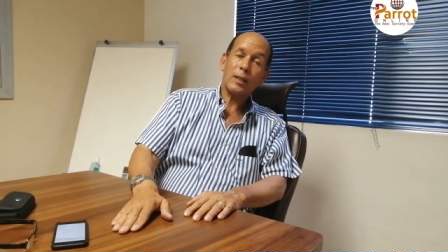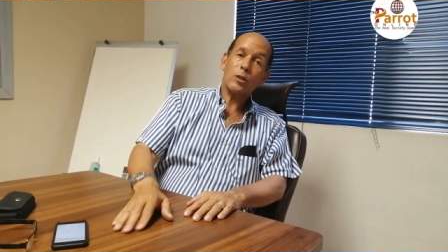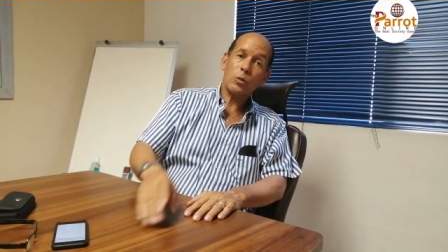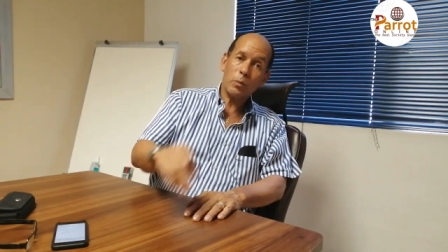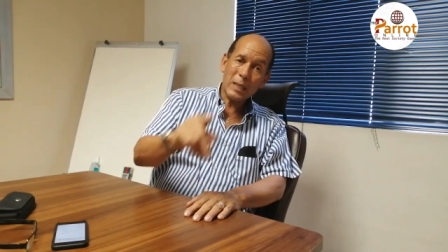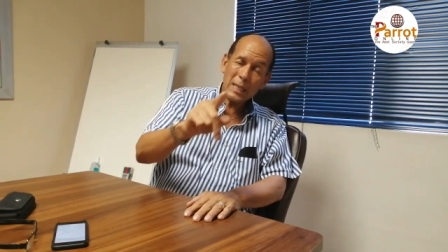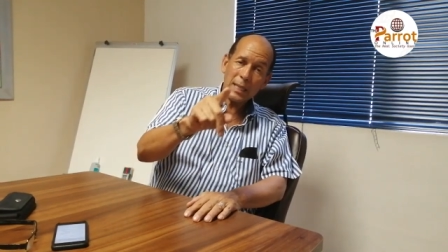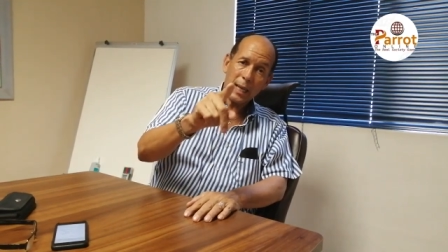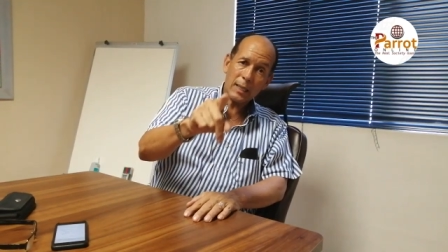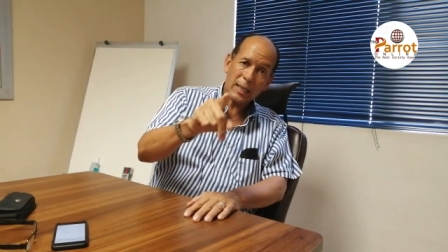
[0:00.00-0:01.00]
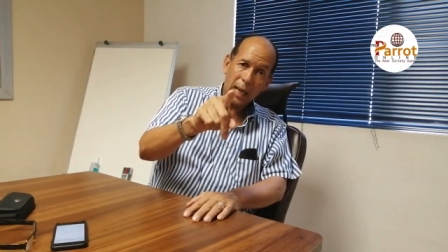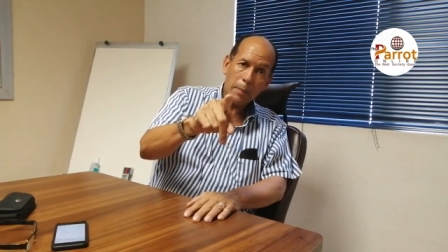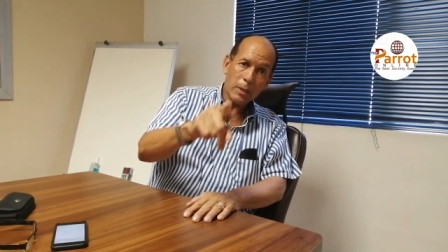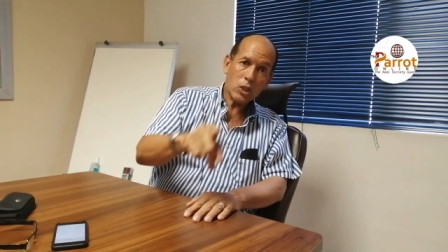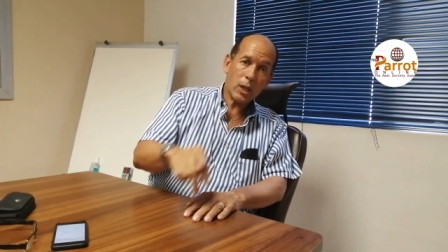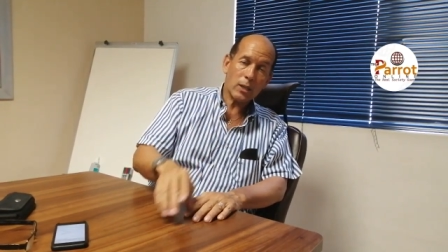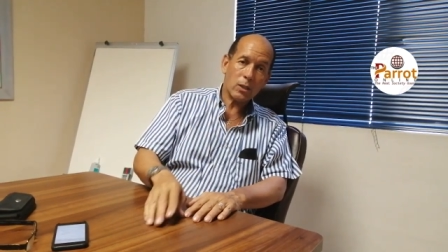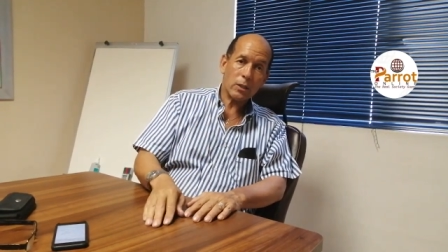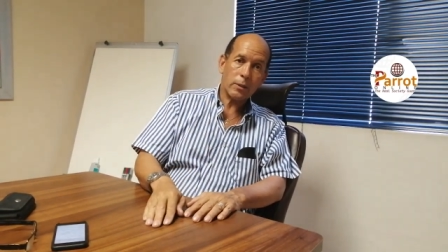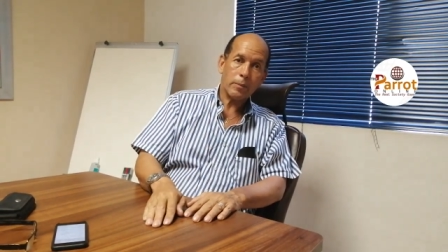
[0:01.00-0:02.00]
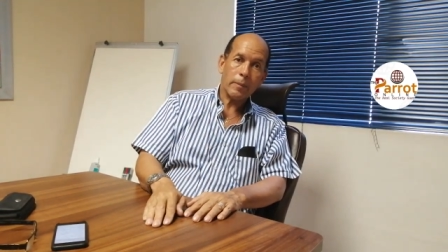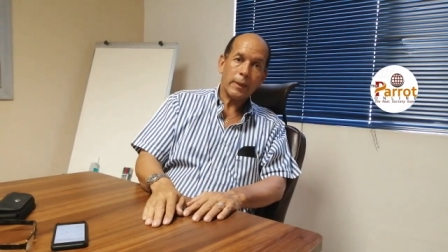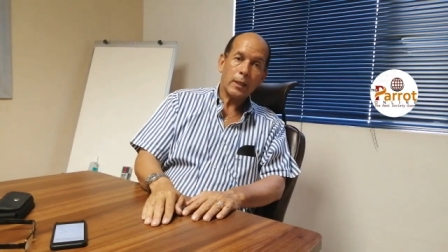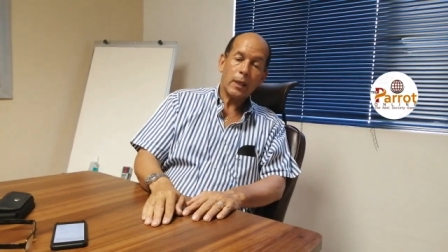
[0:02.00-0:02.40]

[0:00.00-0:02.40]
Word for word: And to mitigate climate change,